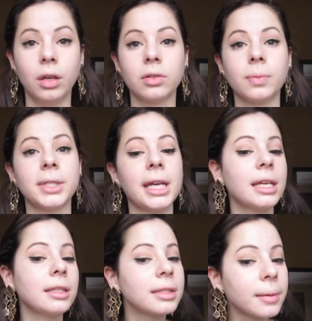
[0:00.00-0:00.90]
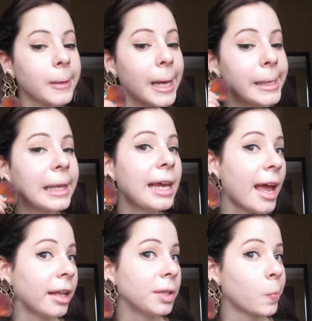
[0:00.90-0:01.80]
So I'm taking some lightly
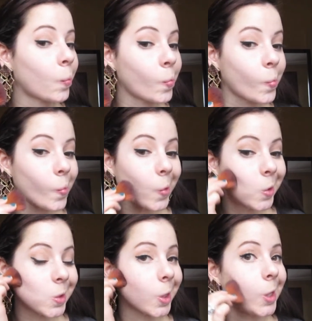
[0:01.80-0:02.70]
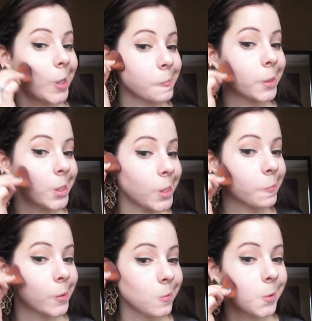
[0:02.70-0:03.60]
and sucking in my
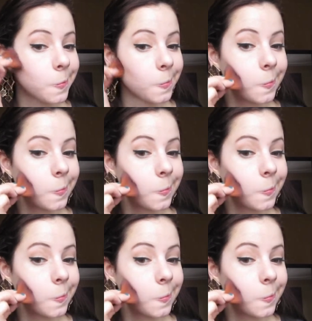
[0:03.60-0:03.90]
cheekbones.